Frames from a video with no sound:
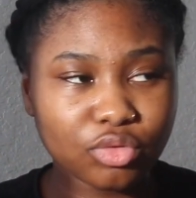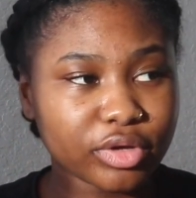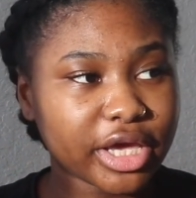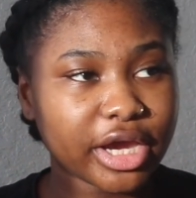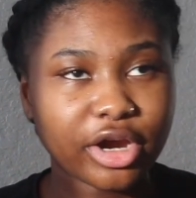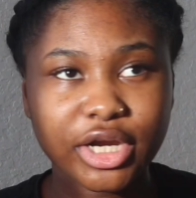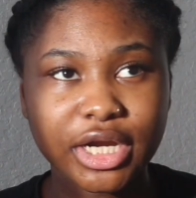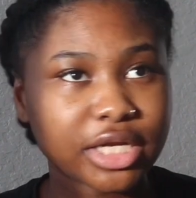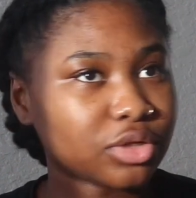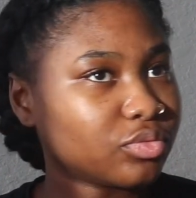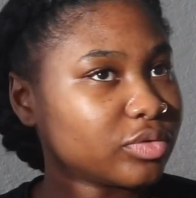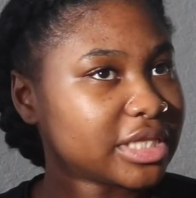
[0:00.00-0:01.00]
don't care
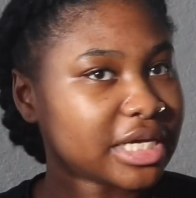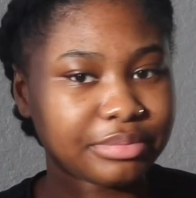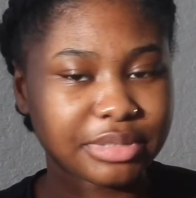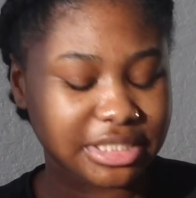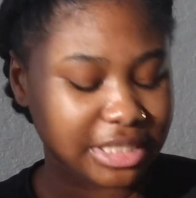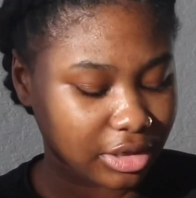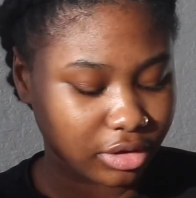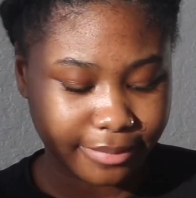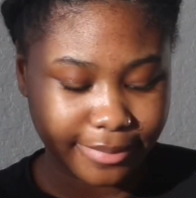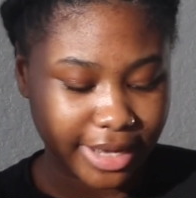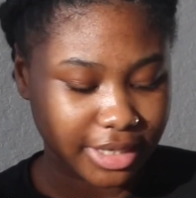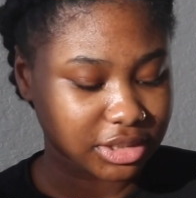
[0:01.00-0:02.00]
none of what they be saying on the
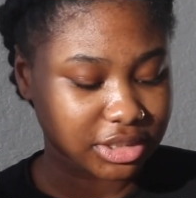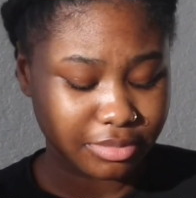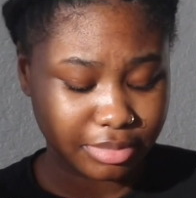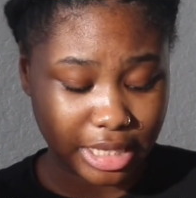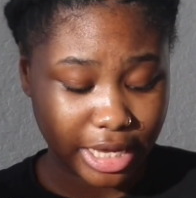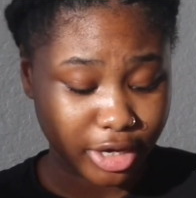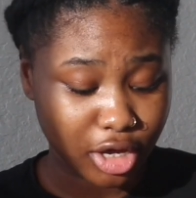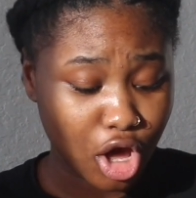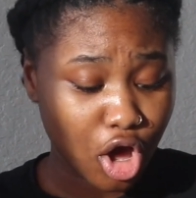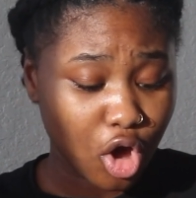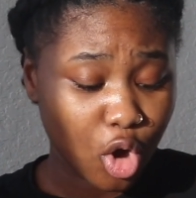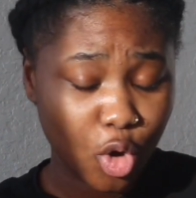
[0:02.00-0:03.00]
package. They be like,
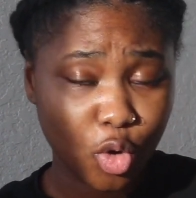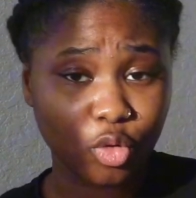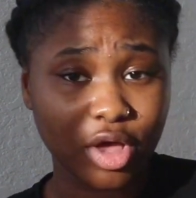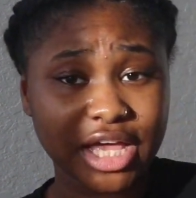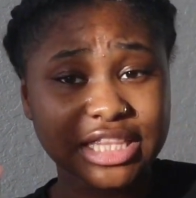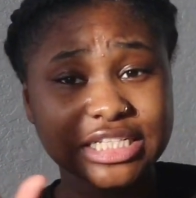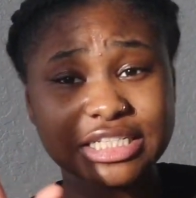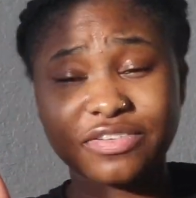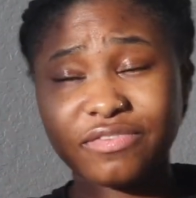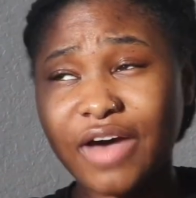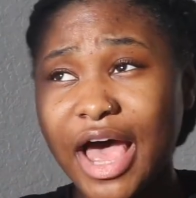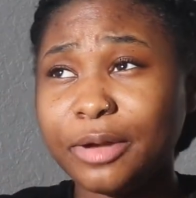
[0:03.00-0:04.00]
oh,
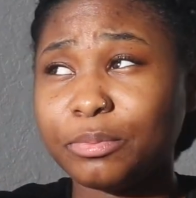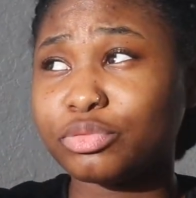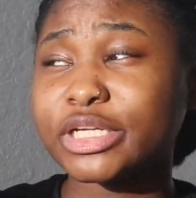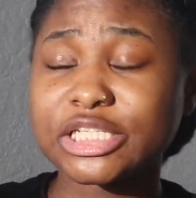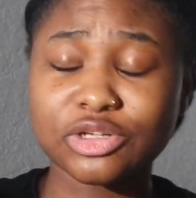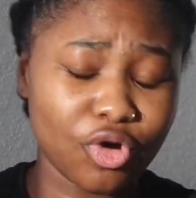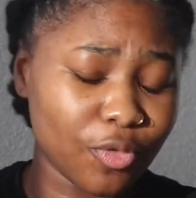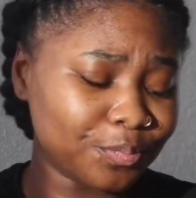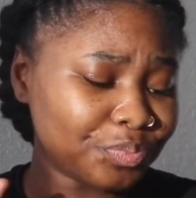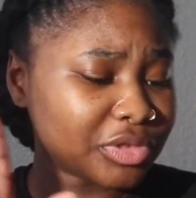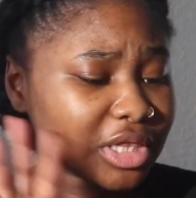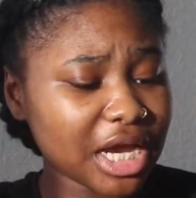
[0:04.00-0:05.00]
it's fine bristle,
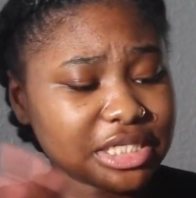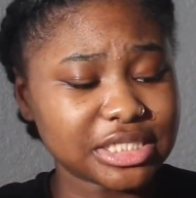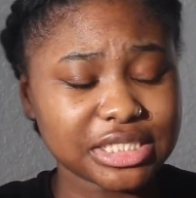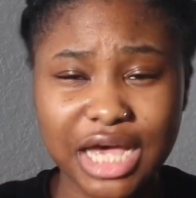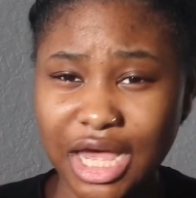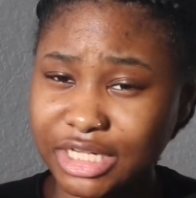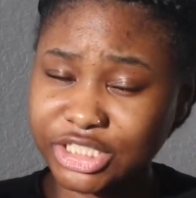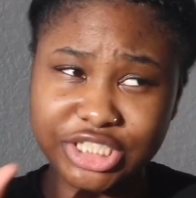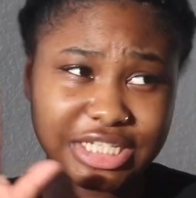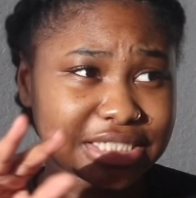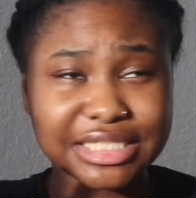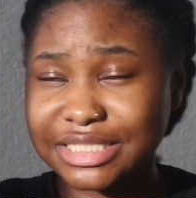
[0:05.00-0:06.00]
nice
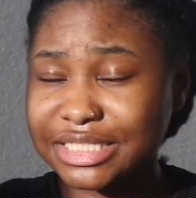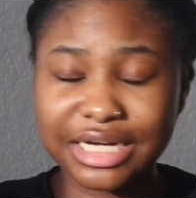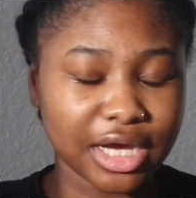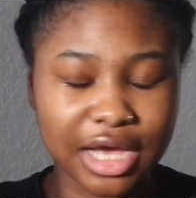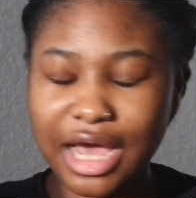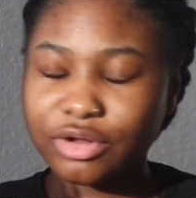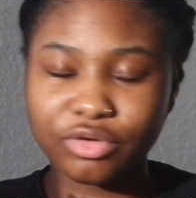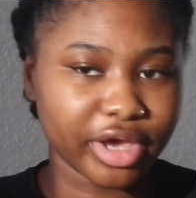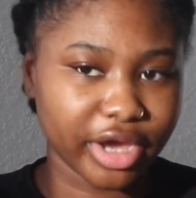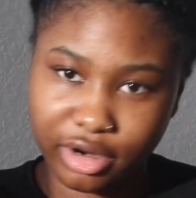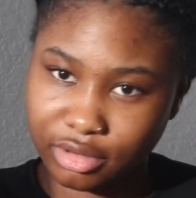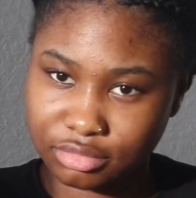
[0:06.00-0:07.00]
touch, I don't
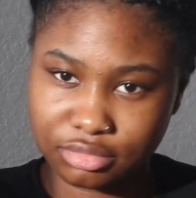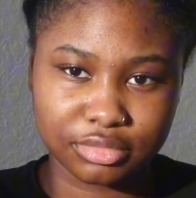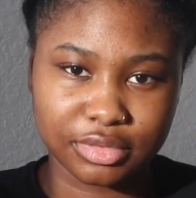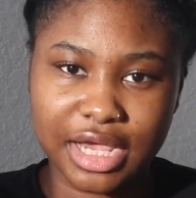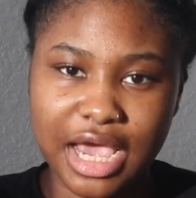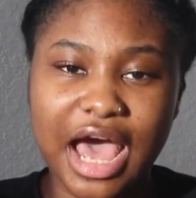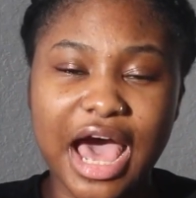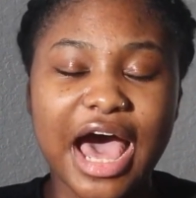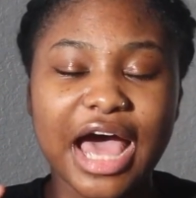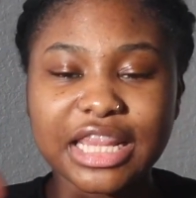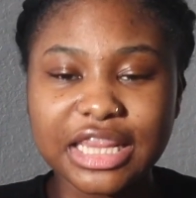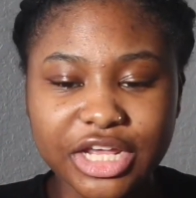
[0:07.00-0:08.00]
care.
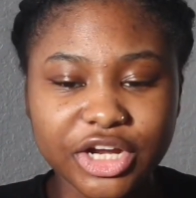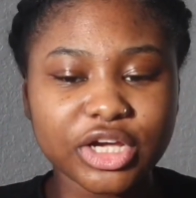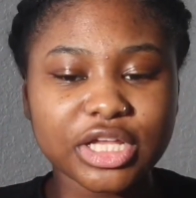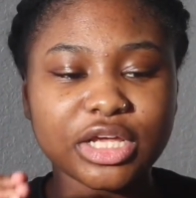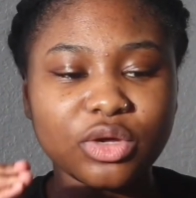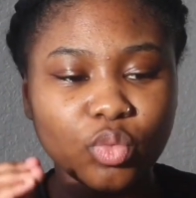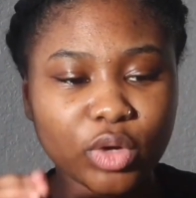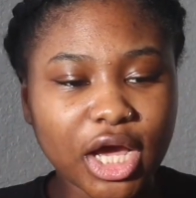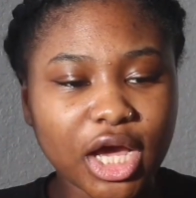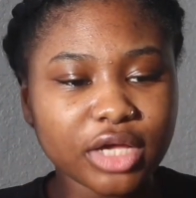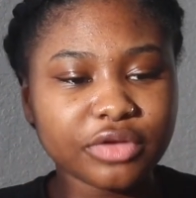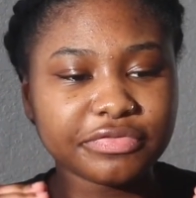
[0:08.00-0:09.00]
I literally, when
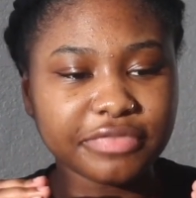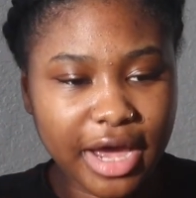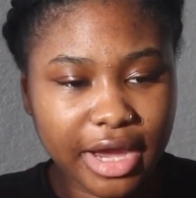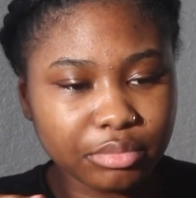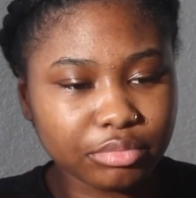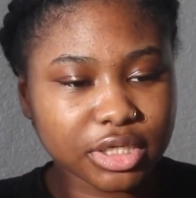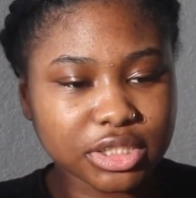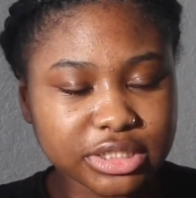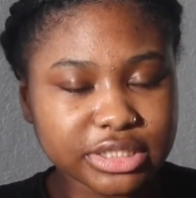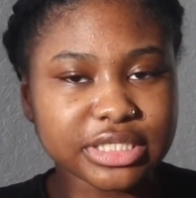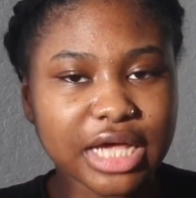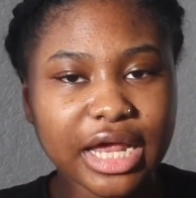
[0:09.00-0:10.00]
I find
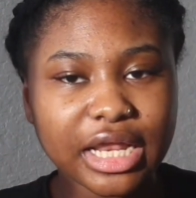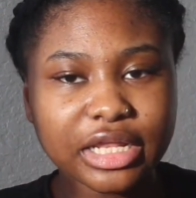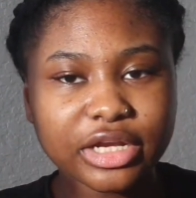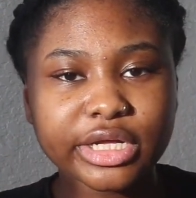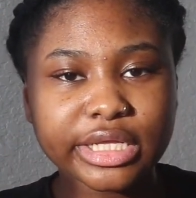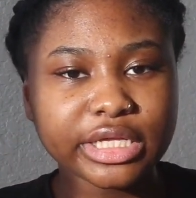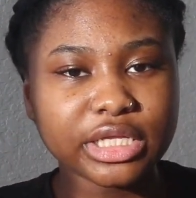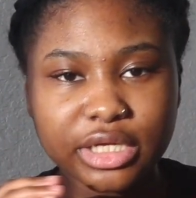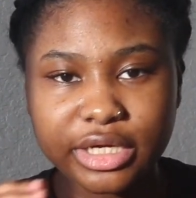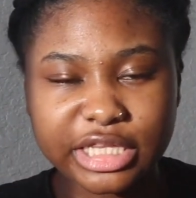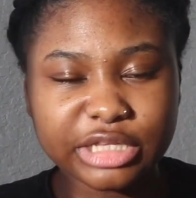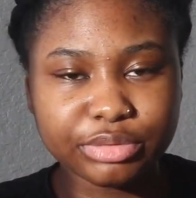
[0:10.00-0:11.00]
brushes, I literally
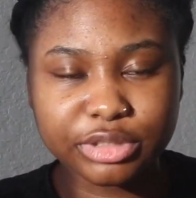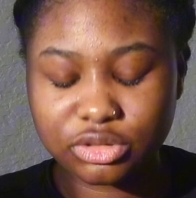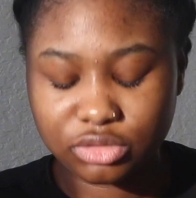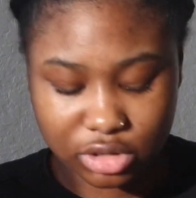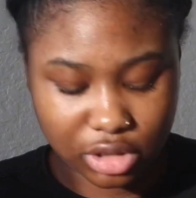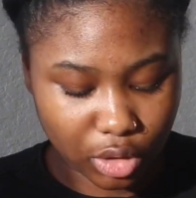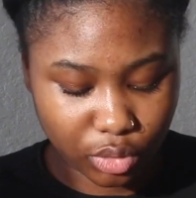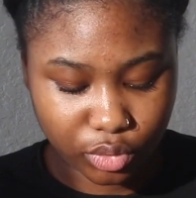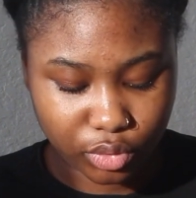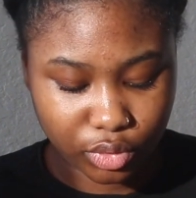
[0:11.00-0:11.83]
look at the bristles alone.